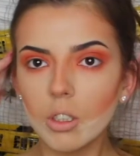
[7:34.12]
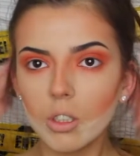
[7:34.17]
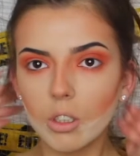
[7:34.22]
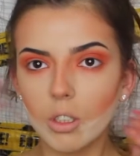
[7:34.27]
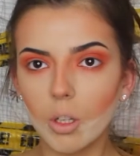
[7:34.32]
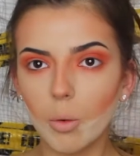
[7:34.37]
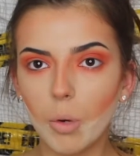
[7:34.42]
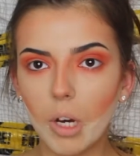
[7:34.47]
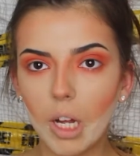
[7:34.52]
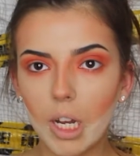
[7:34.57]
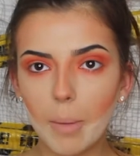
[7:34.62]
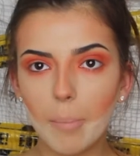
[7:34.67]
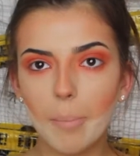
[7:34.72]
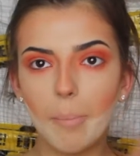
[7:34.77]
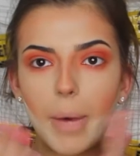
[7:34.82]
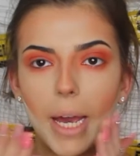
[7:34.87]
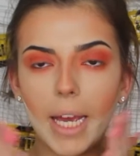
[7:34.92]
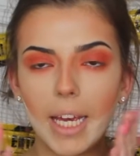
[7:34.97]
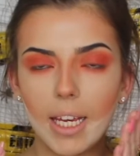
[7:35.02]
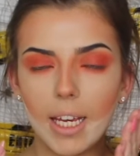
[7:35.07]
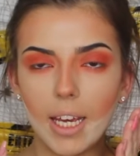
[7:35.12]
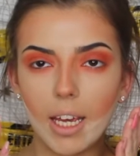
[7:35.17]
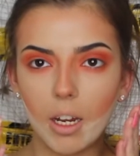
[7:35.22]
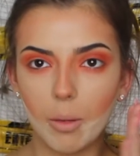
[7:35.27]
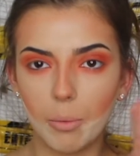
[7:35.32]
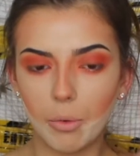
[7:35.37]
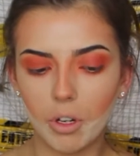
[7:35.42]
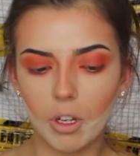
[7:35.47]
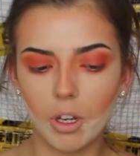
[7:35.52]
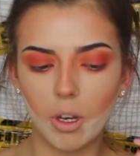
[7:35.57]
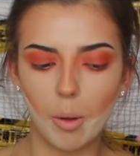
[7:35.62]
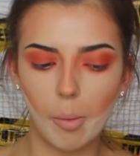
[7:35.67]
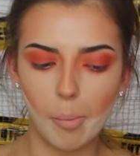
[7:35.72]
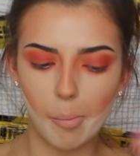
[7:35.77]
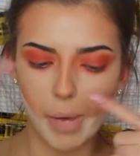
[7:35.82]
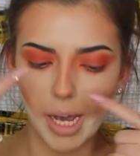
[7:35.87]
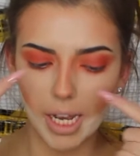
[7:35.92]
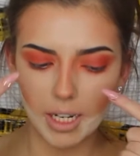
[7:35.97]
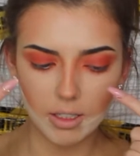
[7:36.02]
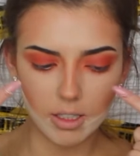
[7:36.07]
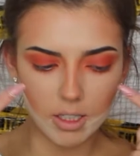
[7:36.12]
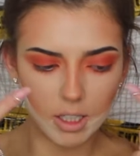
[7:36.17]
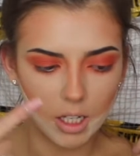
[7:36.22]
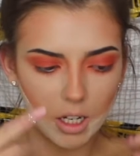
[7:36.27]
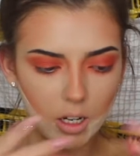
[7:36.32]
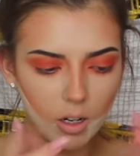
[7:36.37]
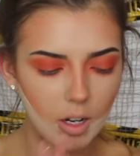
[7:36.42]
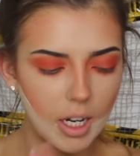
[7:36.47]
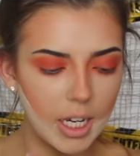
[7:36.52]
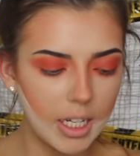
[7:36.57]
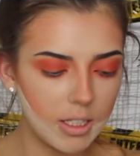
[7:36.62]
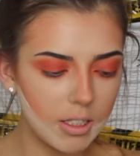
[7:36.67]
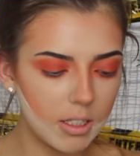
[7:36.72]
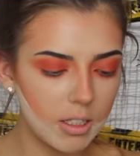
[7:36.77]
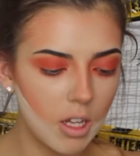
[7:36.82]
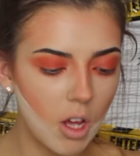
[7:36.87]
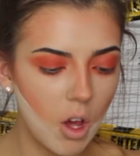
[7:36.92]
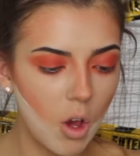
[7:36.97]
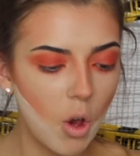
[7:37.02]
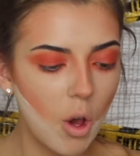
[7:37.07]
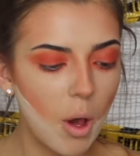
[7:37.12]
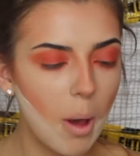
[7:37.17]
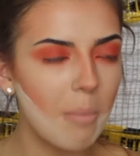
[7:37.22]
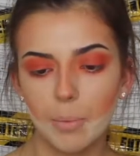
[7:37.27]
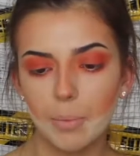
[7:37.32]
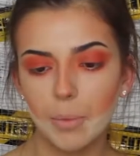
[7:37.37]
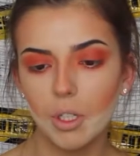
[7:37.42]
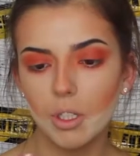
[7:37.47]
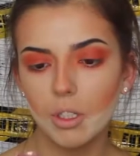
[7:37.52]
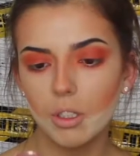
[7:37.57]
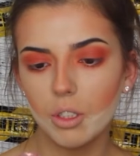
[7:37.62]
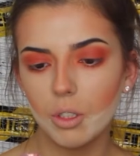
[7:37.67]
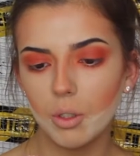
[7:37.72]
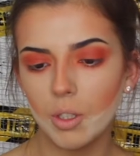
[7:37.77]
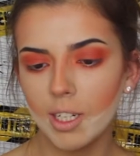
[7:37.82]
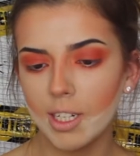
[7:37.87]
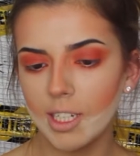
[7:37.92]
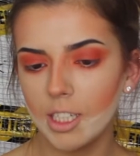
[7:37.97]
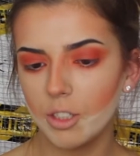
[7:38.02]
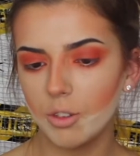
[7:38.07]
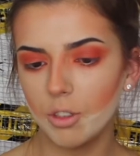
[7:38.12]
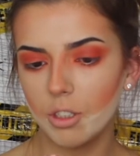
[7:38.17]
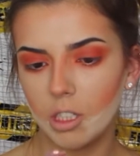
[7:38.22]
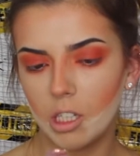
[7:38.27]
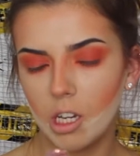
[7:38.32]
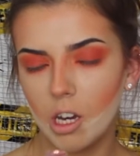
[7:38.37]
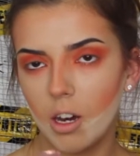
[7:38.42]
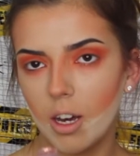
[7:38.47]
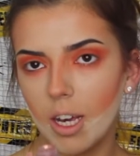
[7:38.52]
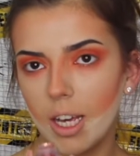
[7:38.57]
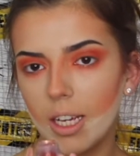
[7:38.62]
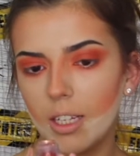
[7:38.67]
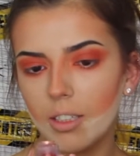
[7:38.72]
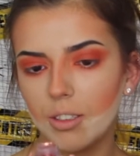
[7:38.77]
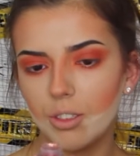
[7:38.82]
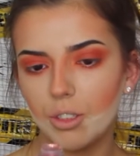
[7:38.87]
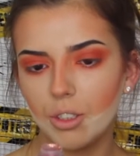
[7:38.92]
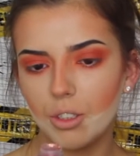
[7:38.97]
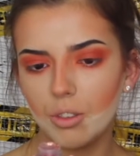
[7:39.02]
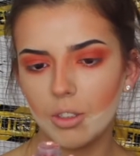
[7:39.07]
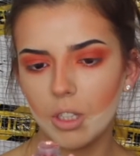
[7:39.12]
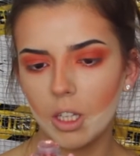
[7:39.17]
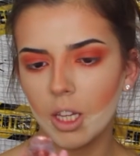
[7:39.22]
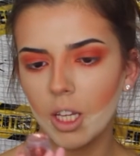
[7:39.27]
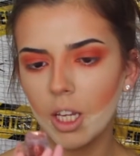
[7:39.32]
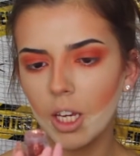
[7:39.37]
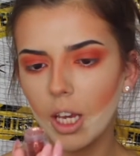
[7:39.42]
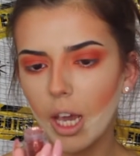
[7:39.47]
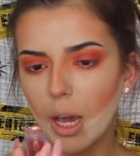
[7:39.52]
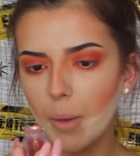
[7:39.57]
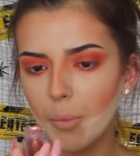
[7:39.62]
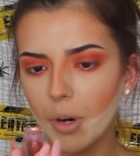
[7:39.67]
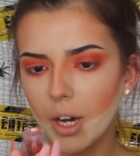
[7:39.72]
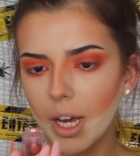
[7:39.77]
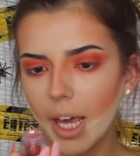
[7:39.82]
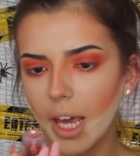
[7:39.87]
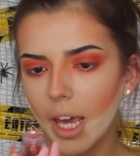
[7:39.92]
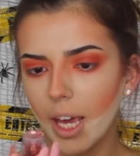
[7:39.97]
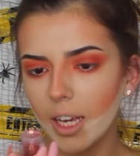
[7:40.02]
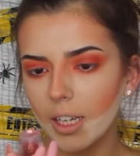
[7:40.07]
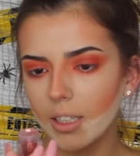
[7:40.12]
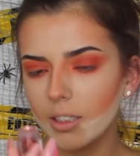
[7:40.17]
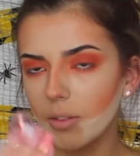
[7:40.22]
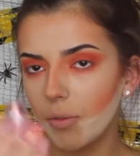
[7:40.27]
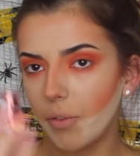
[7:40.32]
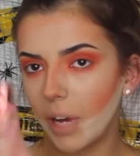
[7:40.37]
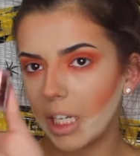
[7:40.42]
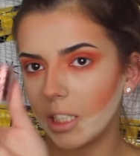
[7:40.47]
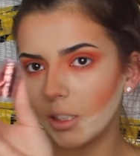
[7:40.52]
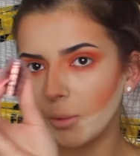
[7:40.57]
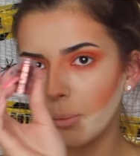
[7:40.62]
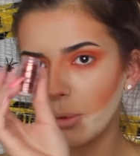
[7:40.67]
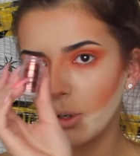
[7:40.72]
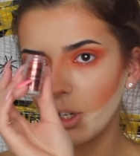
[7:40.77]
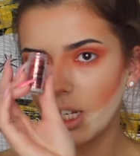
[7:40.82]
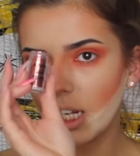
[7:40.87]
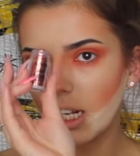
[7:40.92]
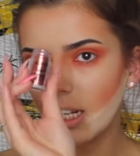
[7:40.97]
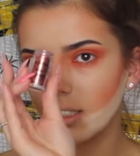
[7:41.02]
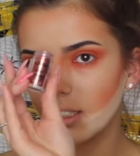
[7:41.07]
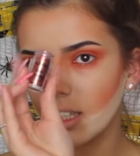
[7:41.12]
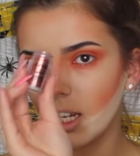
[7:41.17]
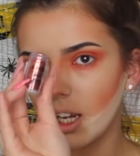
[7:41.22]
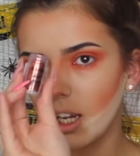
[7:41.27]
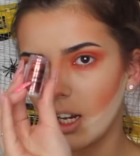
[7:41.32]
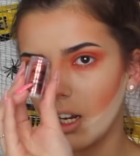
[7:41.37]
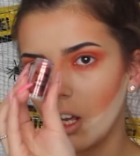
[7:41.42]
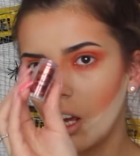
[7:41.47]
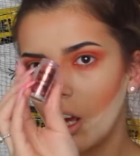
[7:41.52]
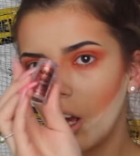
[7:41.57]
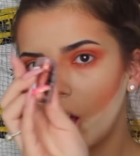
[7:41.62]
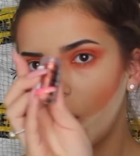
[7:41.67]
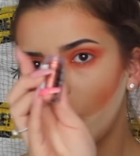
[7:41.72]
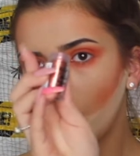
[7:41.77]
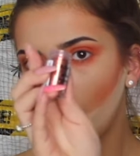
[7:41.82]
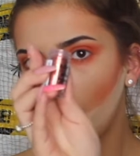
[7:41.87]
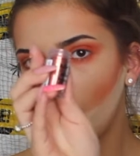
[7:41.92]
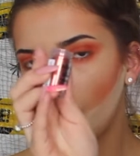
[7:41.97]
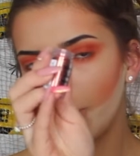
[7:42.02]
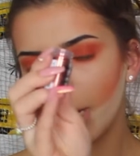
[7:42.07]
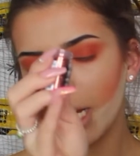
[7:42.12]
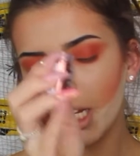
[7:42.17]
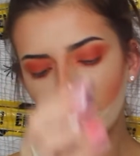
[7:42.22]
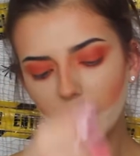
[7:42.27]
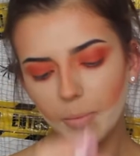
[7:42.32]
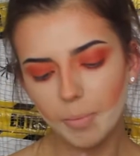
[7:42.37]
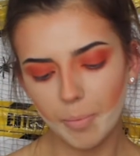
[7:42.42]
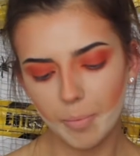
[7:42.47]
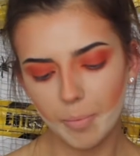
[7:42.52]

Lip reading: So while I'm baking, I'm going to go back to the eyes. I'm going to do glitter on the eyes using the NYX Face and Body Glitter in Copper.